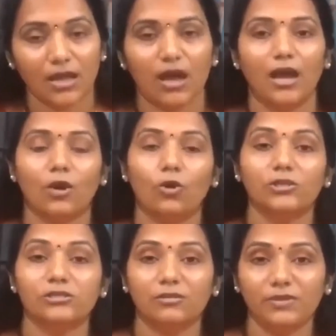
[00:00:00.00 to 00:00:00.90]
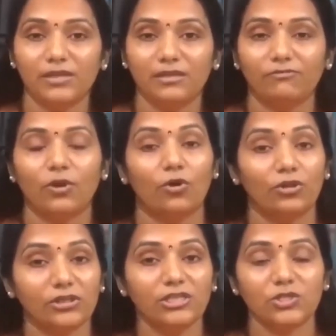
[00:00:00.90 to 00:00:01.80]
I also believe all
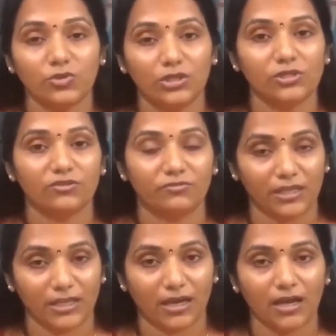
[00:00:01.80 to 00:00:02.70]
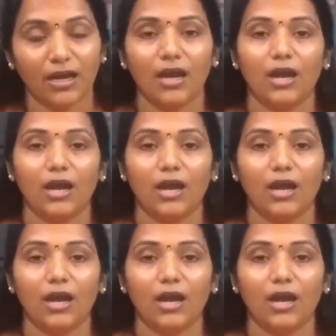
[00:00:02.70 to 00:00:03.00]
these students of DIYA